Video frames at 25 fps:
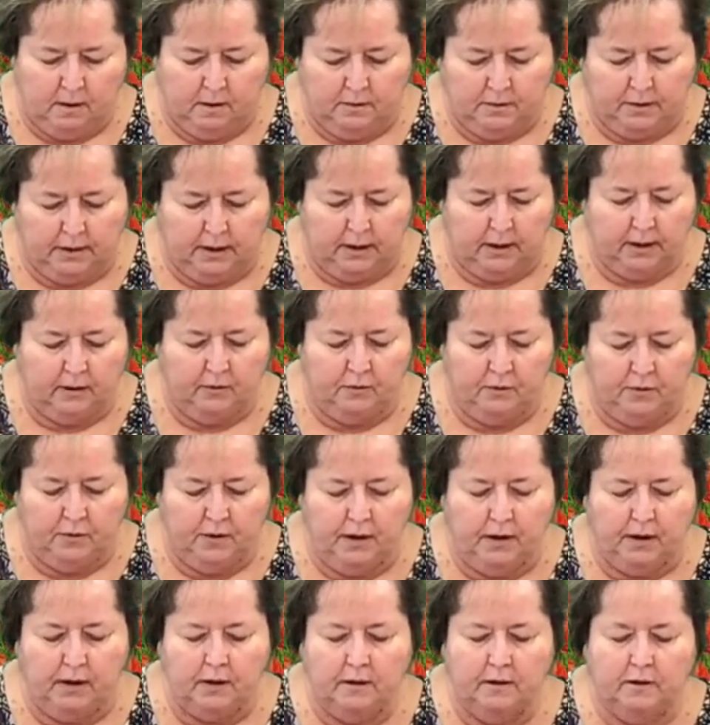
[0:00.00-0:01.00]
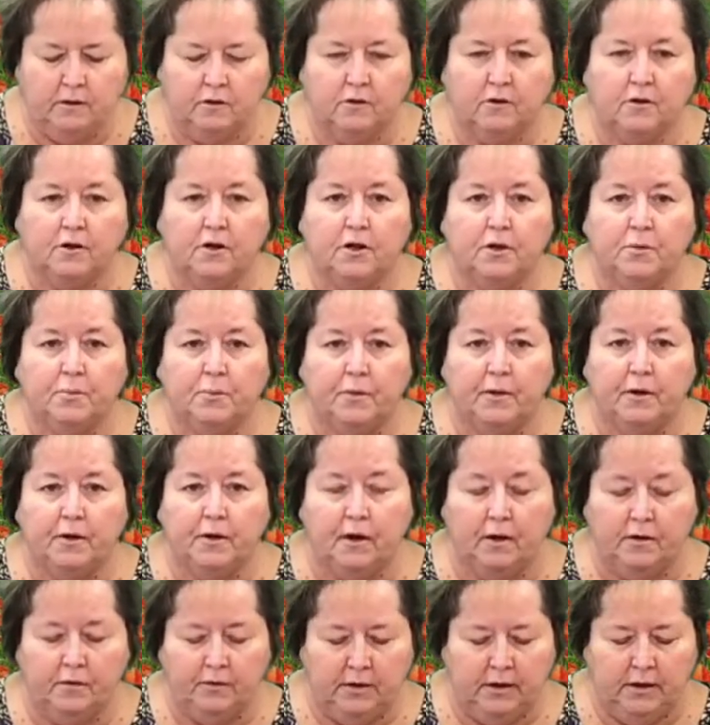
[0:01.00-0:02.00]
Okay, and then you're going to put
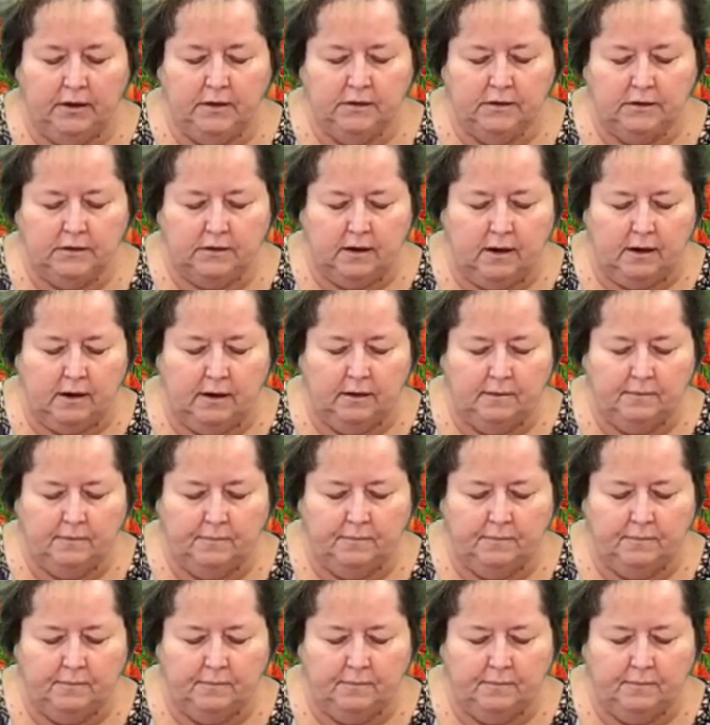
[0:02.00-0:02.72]
on the inside